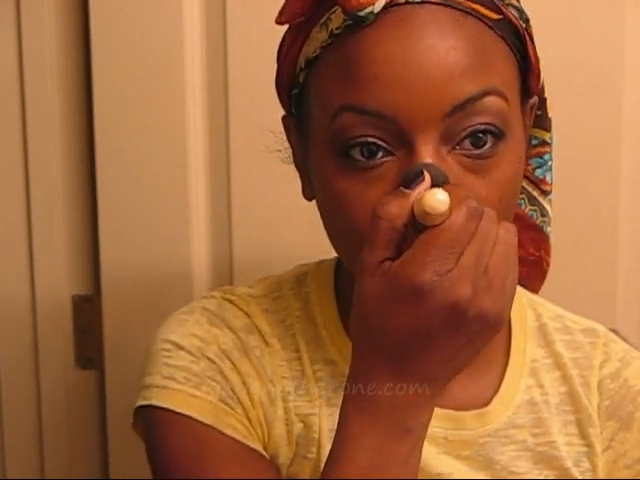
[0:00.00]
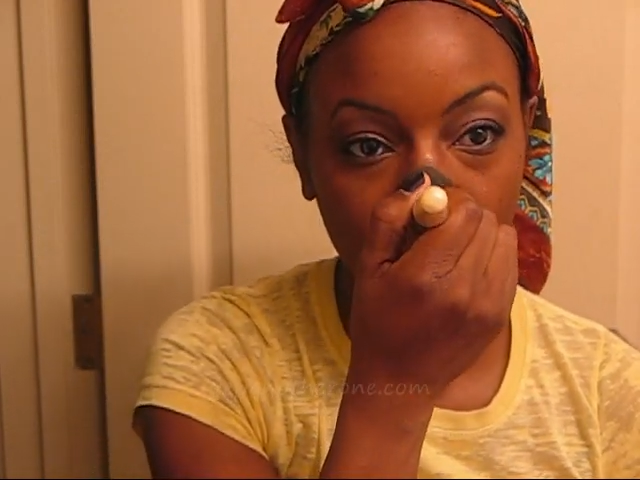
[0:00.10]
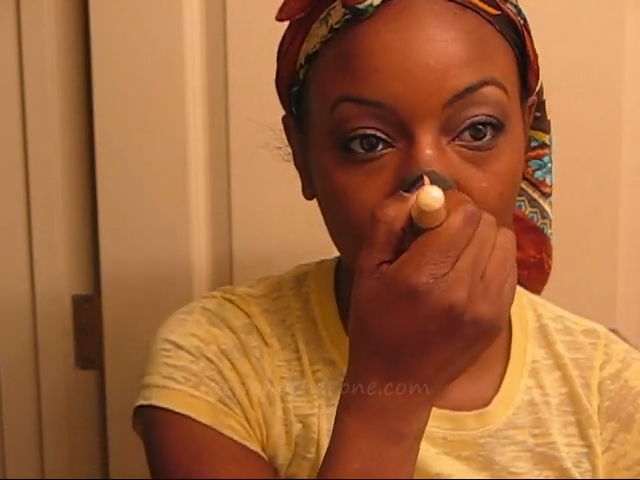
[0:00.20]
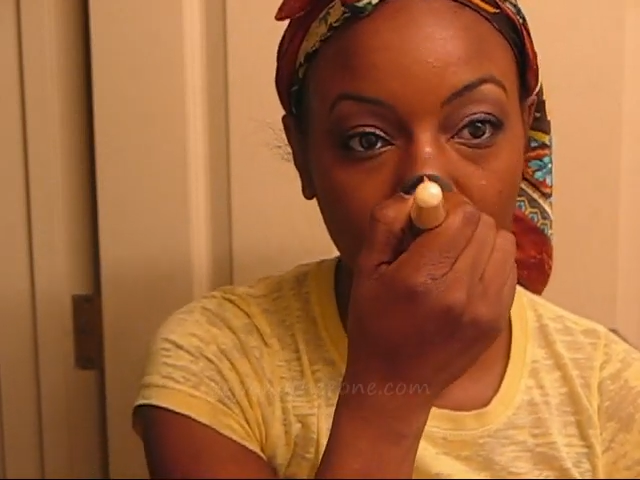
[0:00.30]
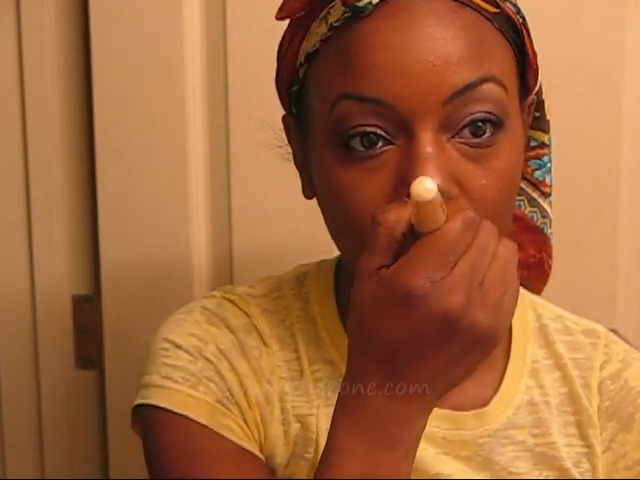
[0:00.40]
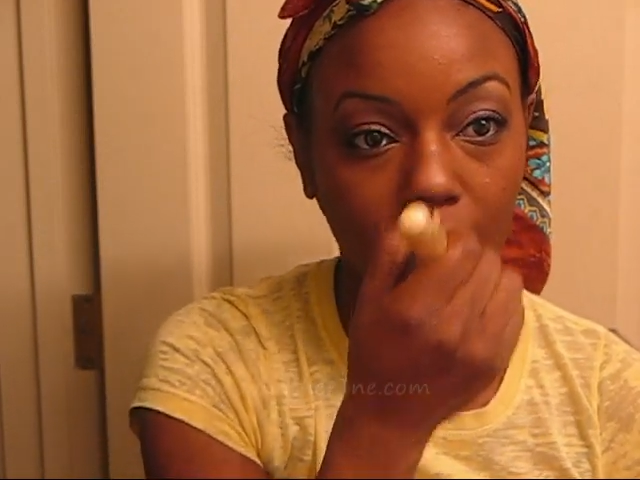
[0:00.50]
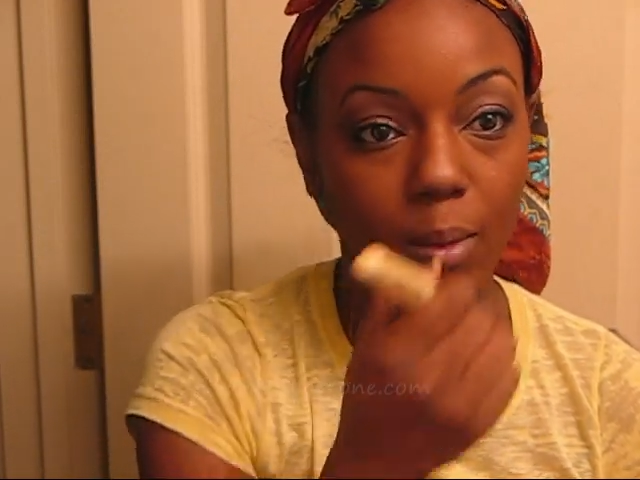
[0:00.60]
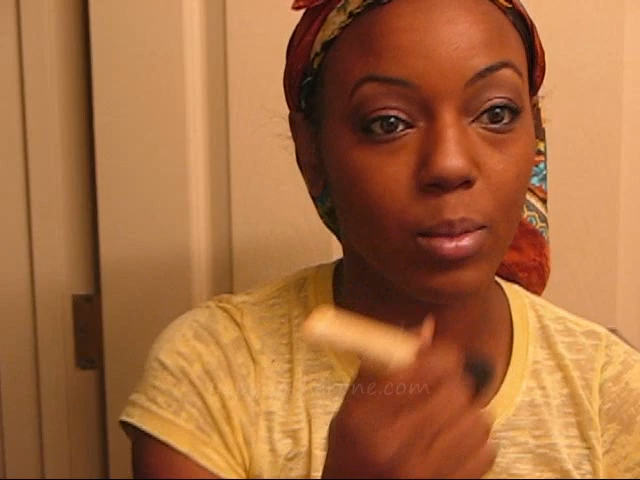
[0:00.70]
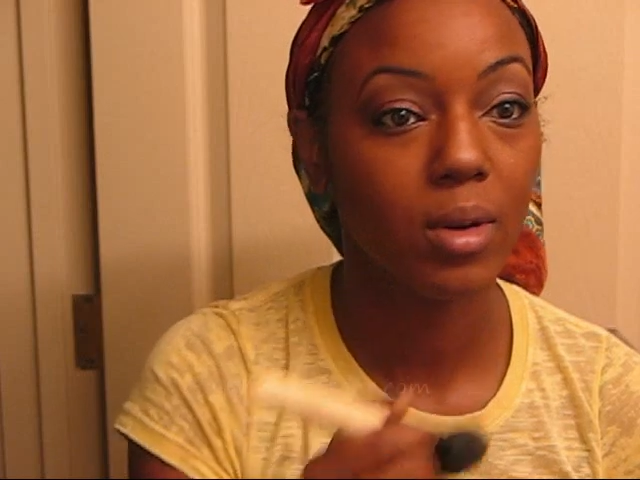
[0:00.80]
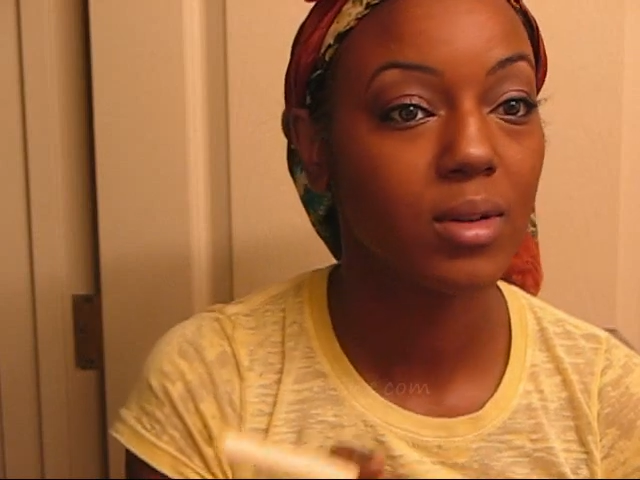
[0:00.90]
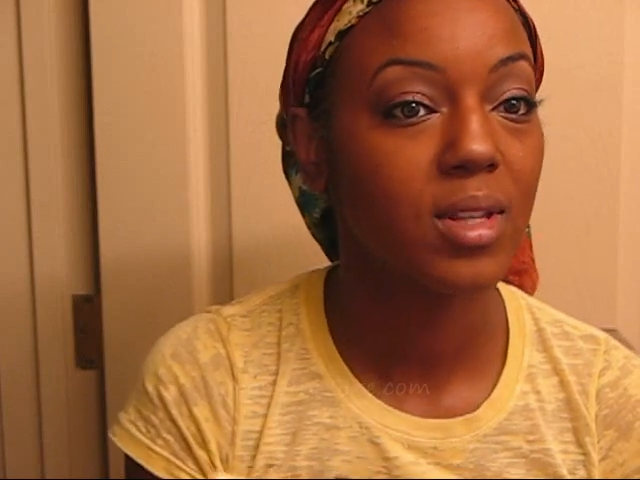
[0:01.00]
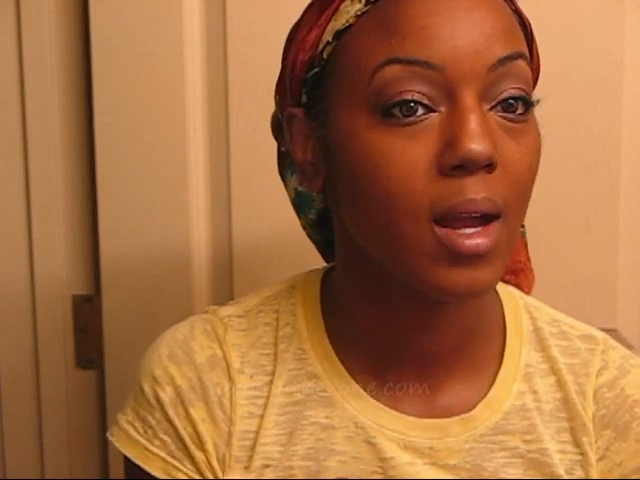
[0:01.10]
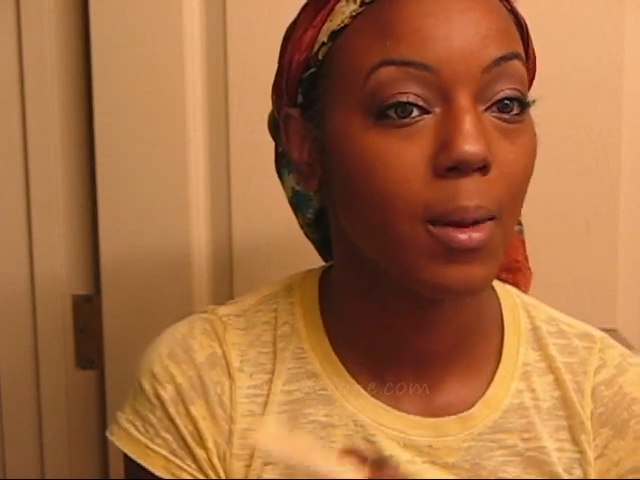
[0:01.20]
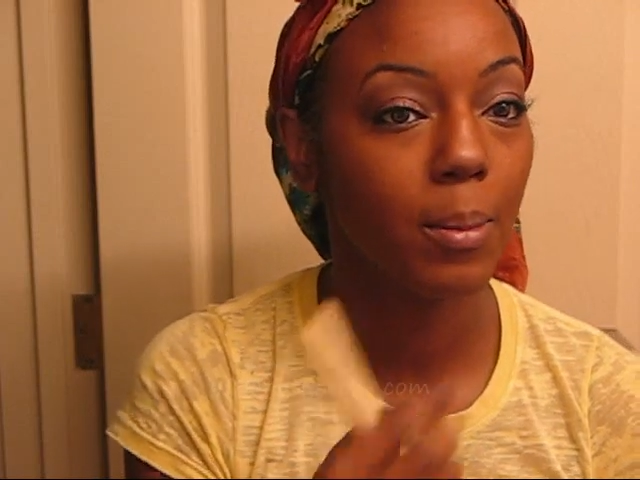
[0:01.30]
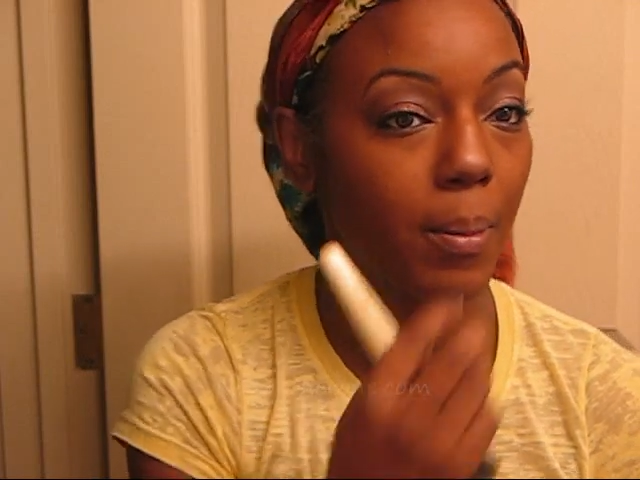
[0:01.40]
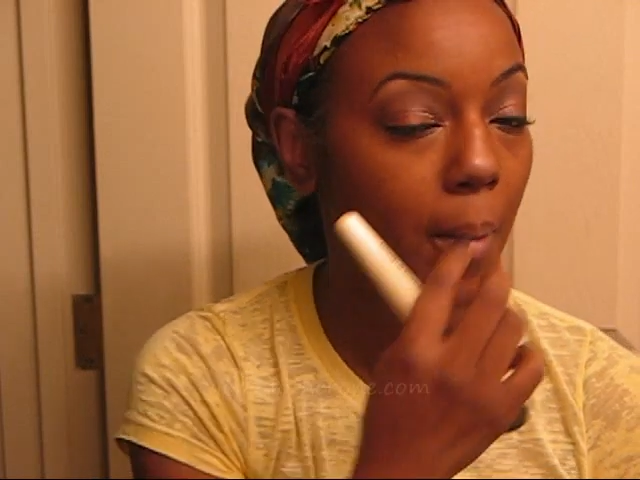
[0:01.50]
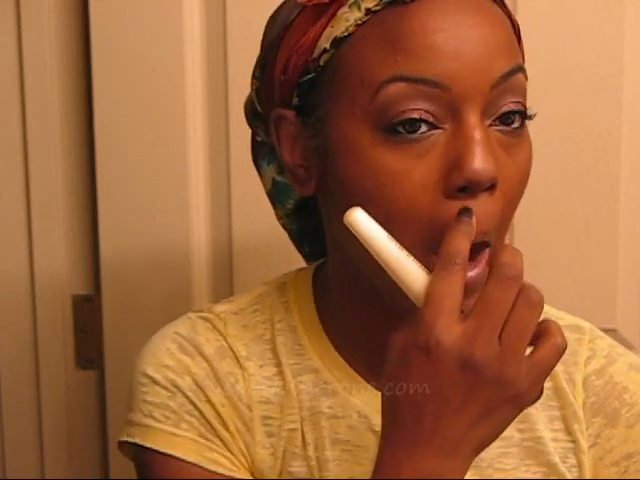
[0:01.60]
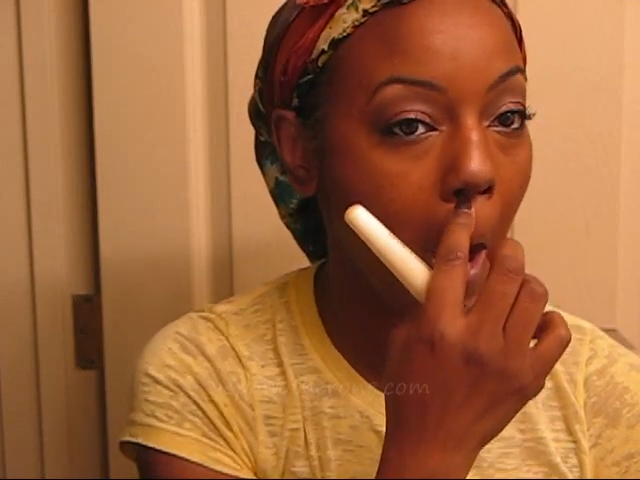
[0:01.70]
kind of like a broke down